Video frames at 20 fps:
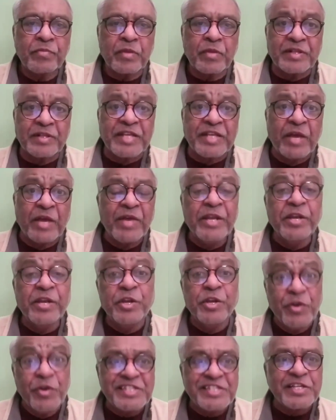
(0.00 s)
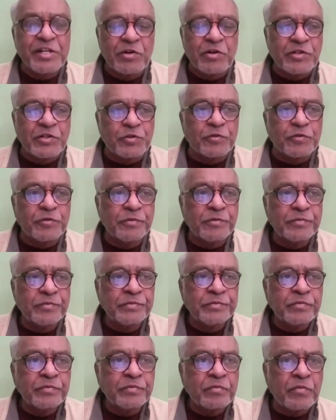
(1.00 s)
The same way in USA also.
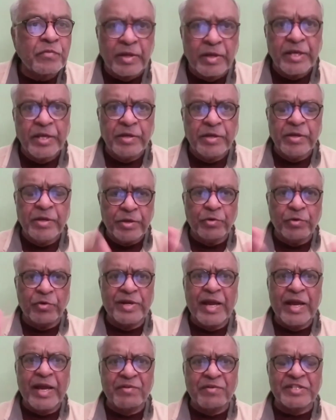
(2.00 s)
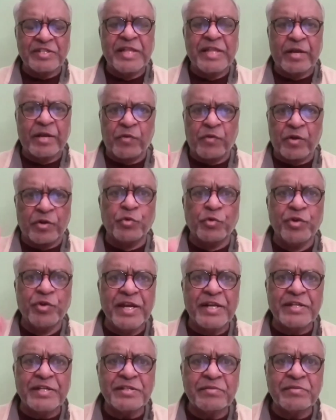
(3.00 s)
In UK, I was there for 2
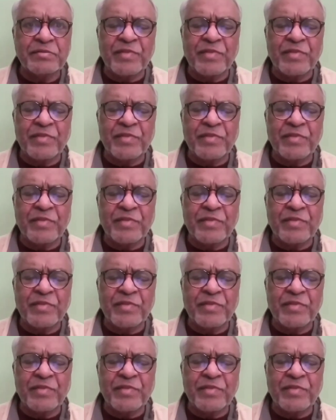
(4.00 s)
years.